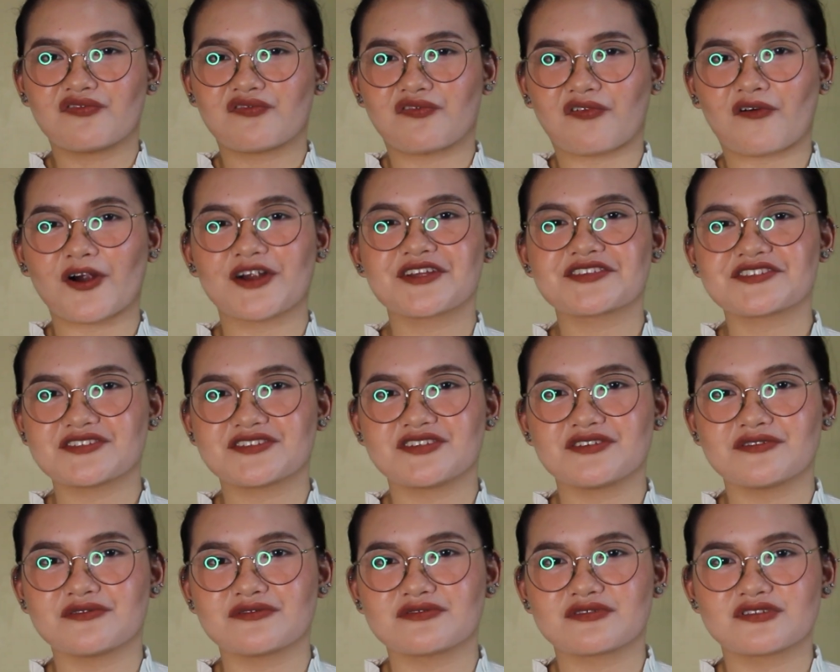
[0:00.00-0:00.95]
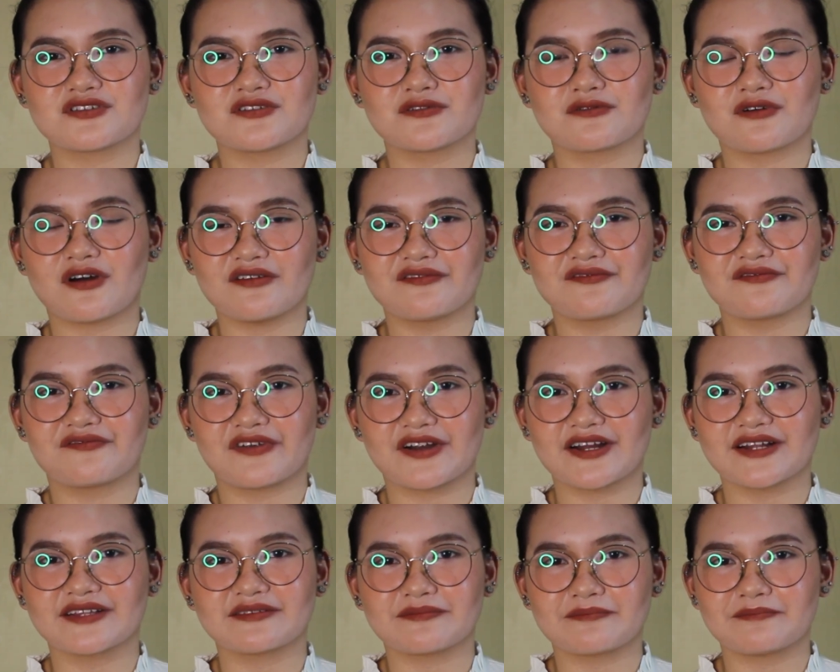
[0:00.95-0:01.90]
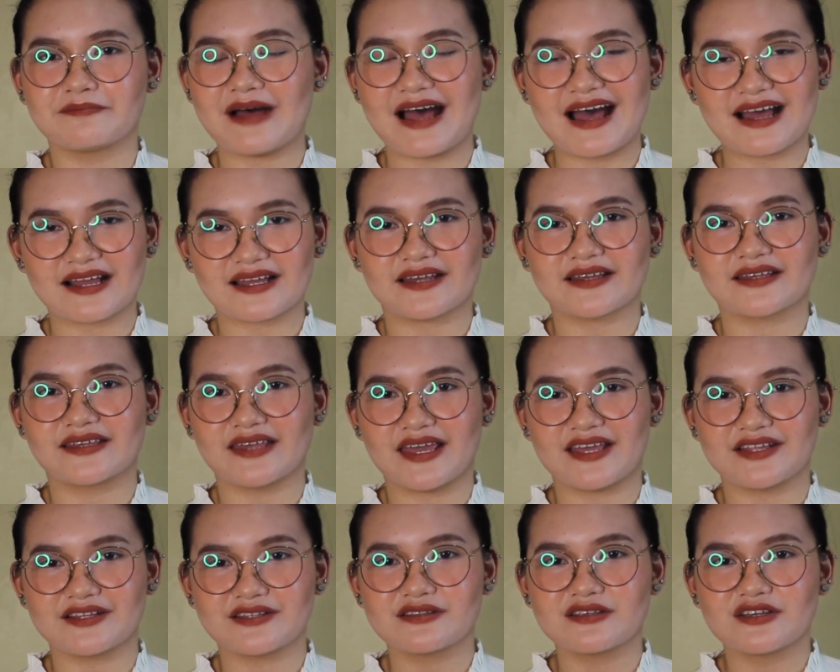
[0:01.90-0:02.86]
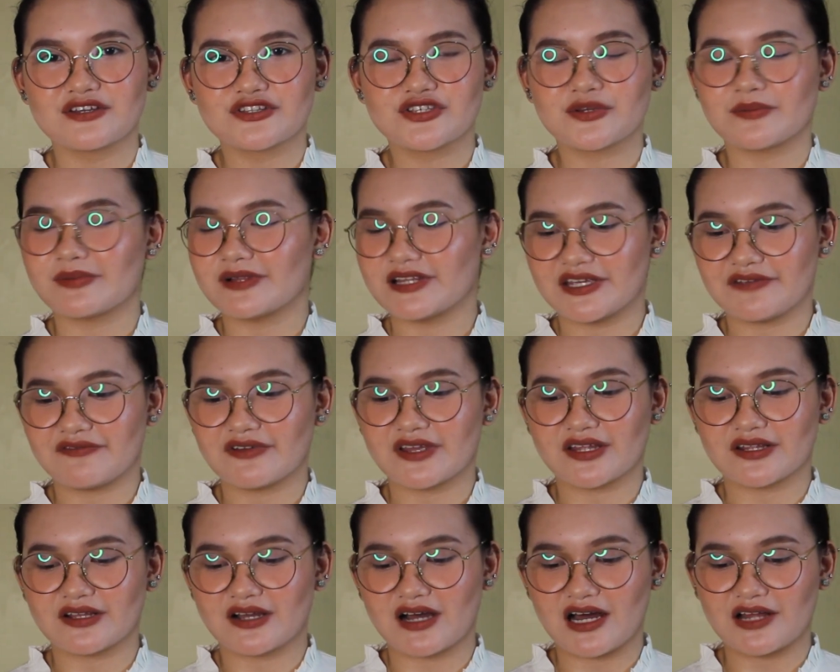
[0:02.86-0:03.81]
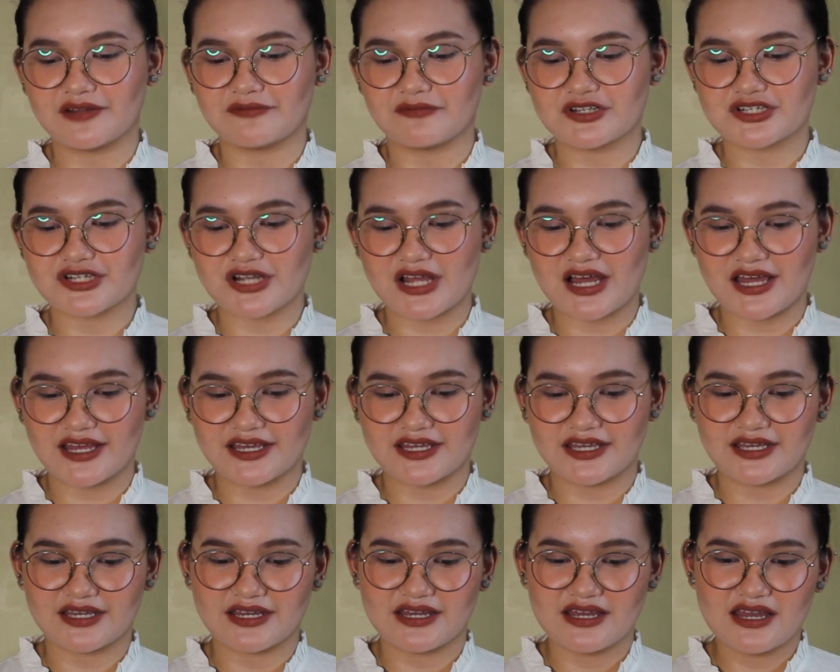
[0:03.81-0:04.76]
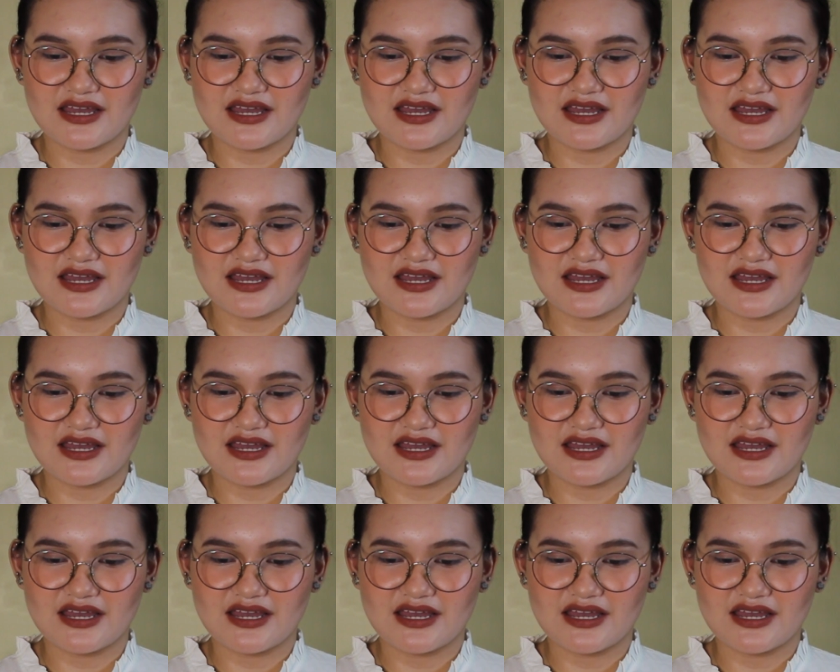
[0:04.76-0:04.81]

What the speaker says: force you to convert back again to believing in God, which I